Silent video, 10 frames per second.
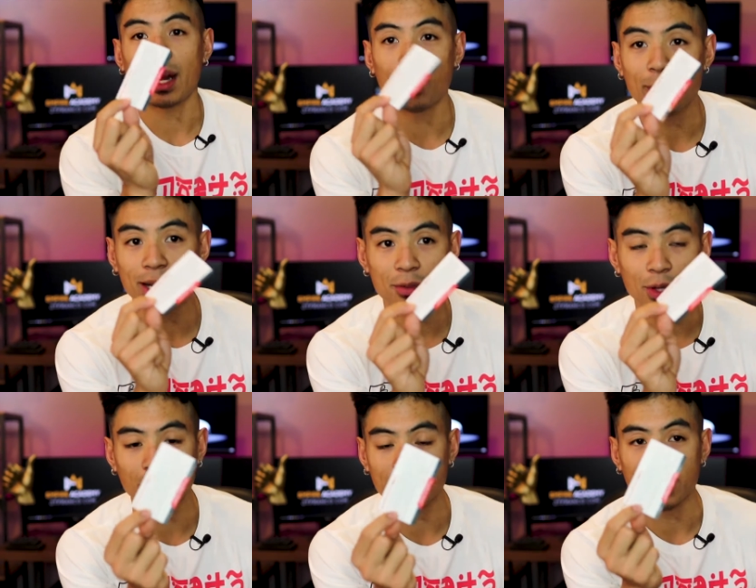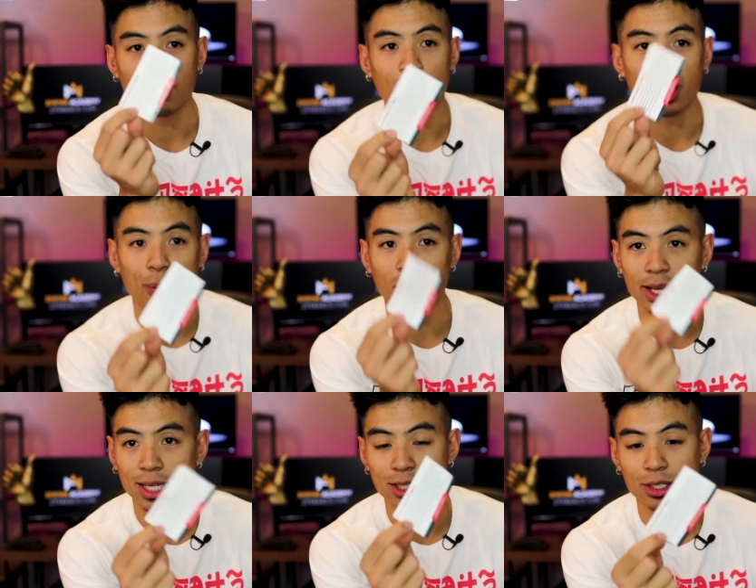And I want to mention really quickly on a
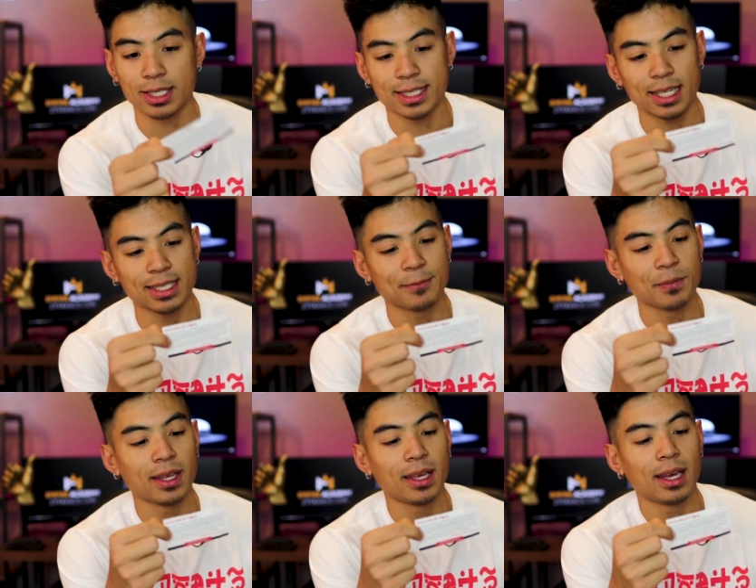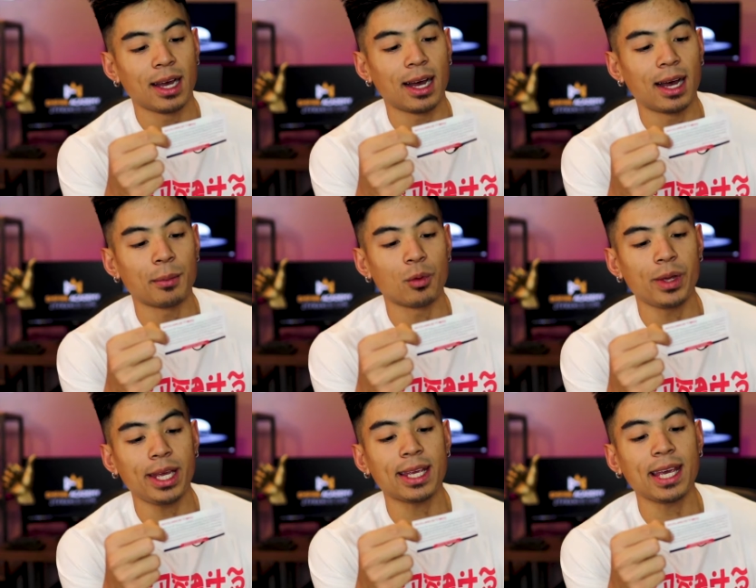product insert, it says, um,
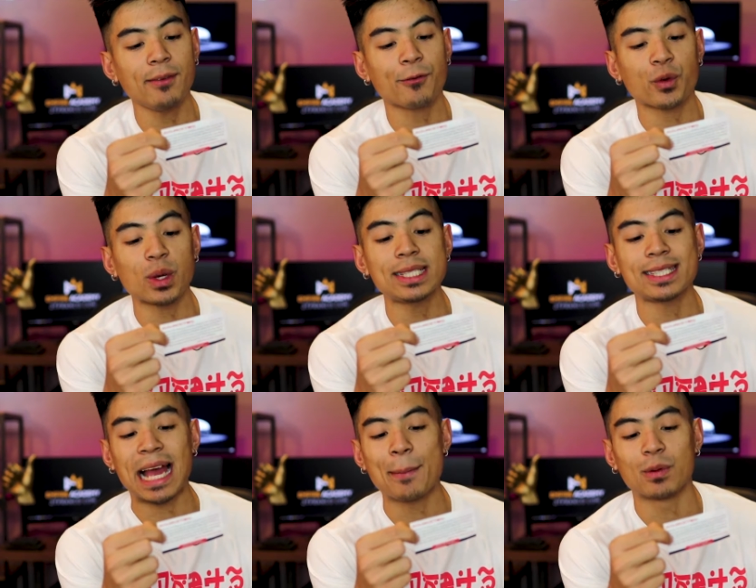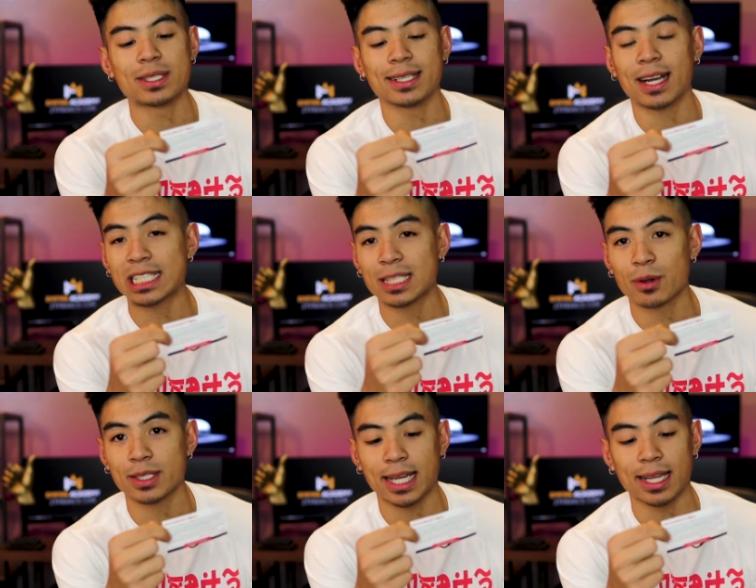"We give free samples to
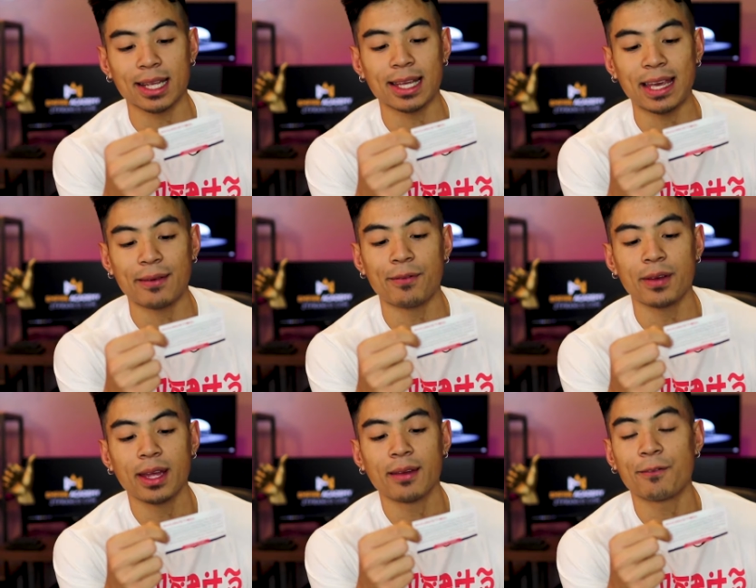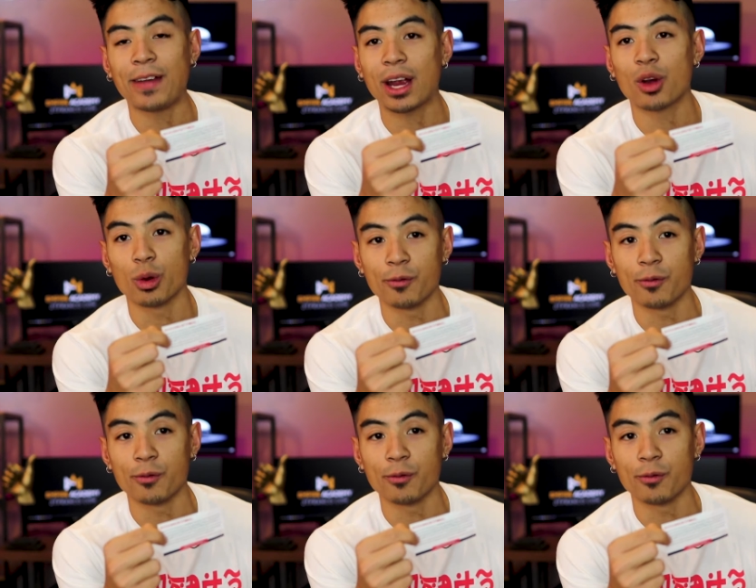customers that give fair